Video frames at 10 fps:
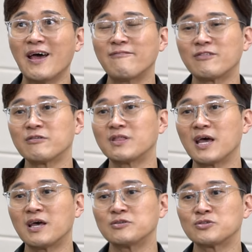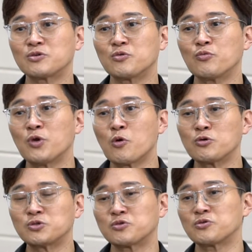after that, so we
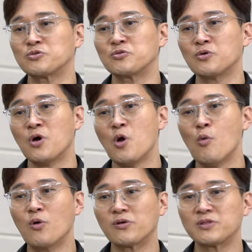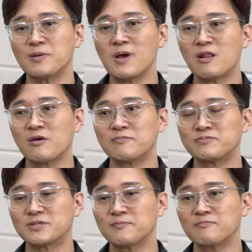also want to develop
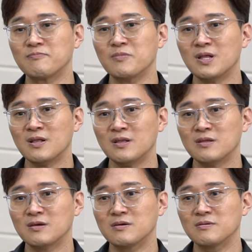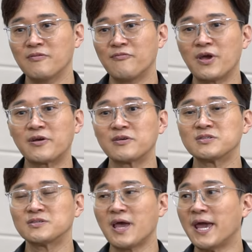some
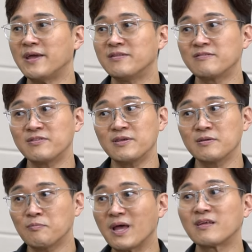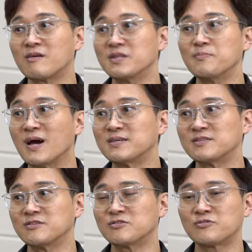various medical
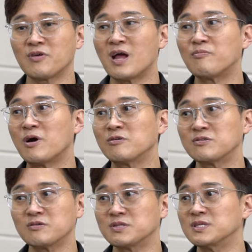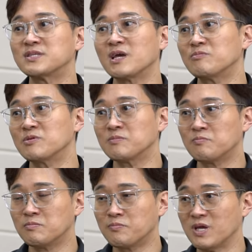devices to help out the disabled
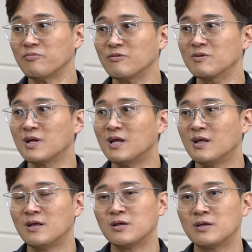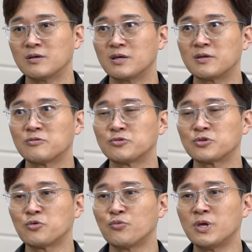people. And
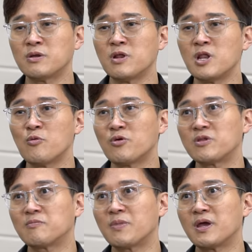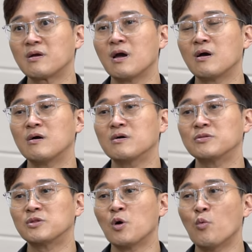so we really want to make
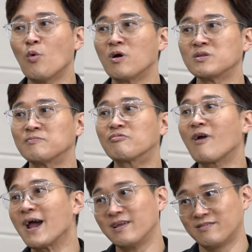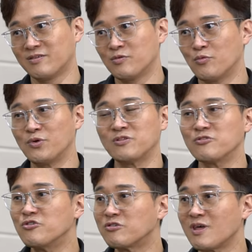the world bright with the
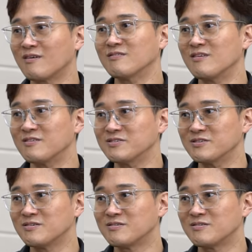new technology.